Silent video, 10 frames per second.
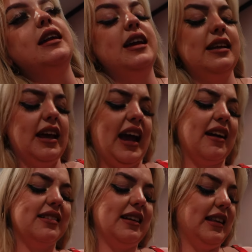and he like
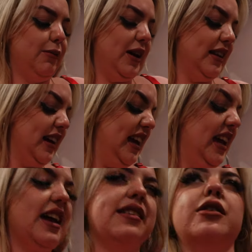accidentally went like
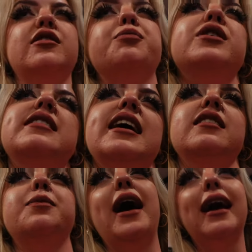here. So I just put his
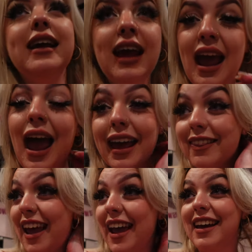hands back.
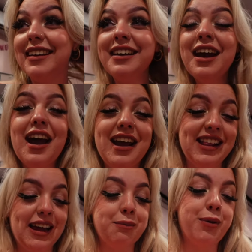And then I
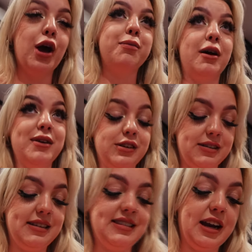went to go
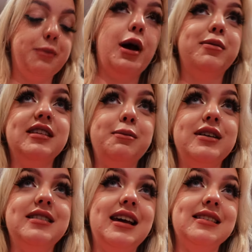sit down. He purposely put
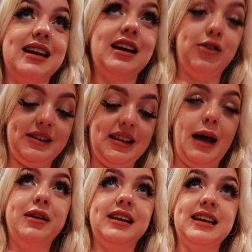his hands like on his
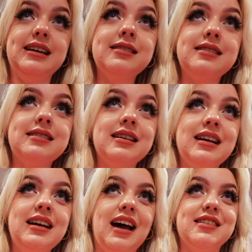lap like this.
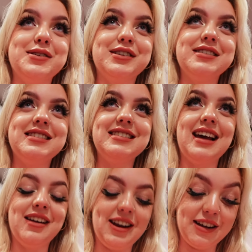As I went to go sit
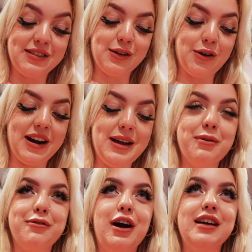down and I saw it
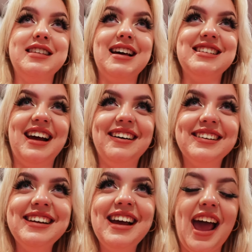before I sat
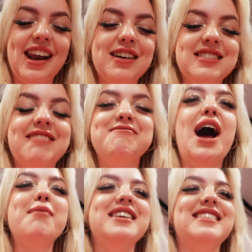down and I was like,
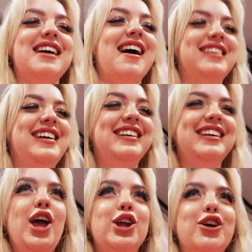nah, you're done.
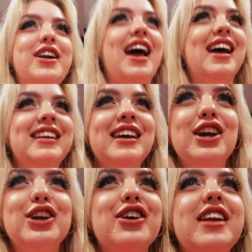You're done.
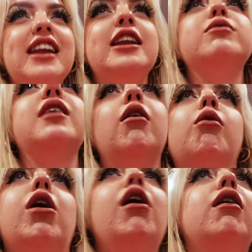You're done. And he was
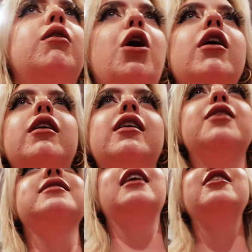like, what? What? I
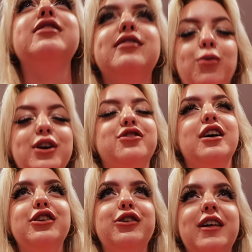was like, I just saw what you
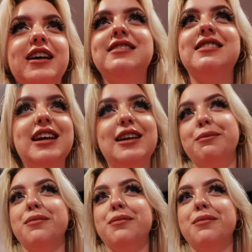tried to do there, you sneaky